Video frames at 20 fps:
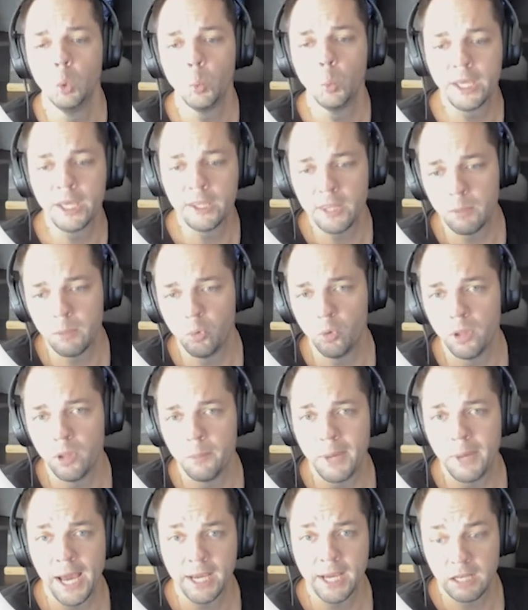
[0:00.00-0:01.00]
we can then pull that
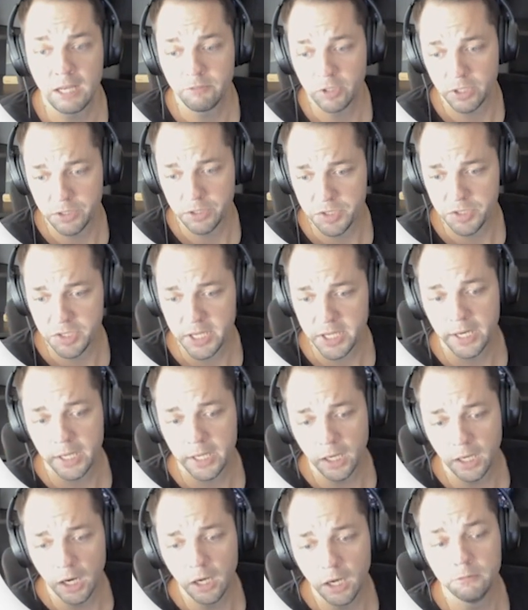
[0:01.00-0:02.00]
back and have a good
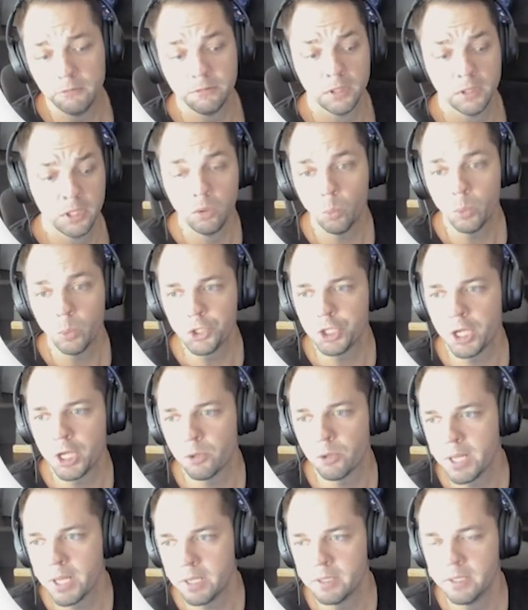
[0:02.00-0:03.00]
understanding of we
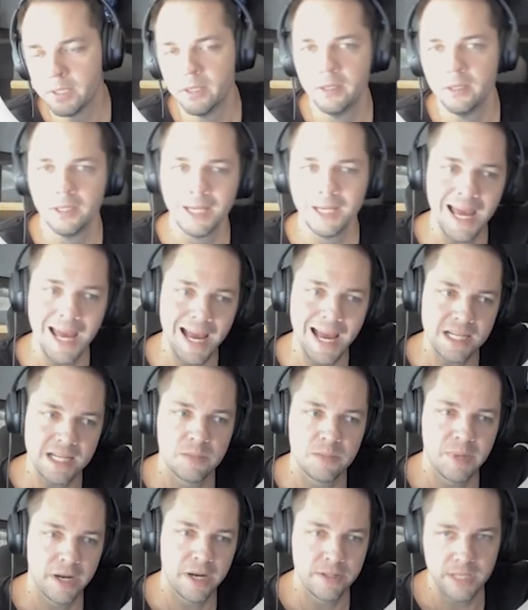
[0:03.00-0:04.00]
generated X
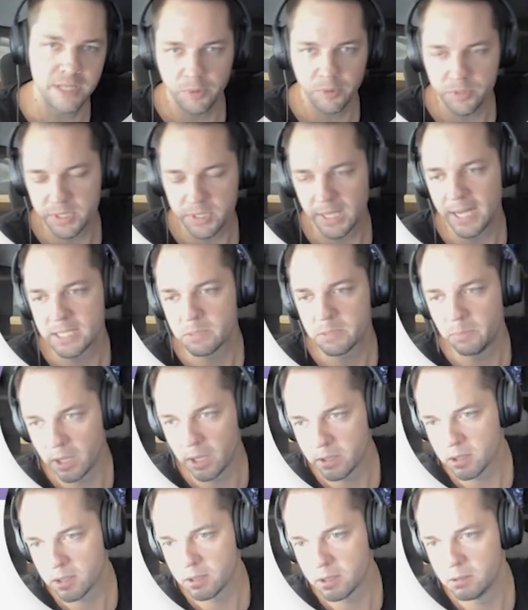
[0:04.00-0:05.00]
amount of demos last
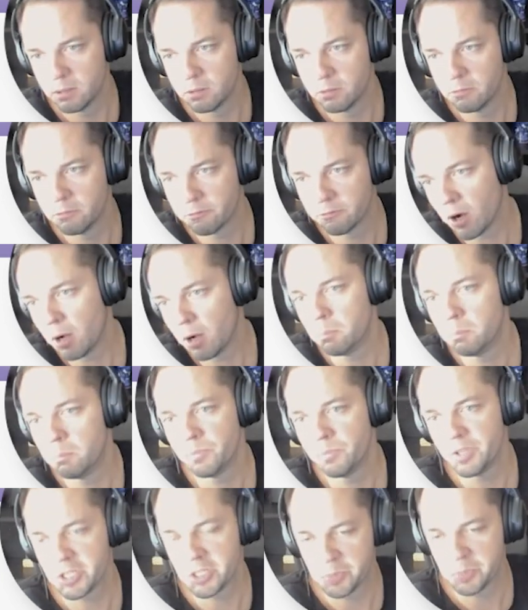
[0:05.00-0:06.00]
month from this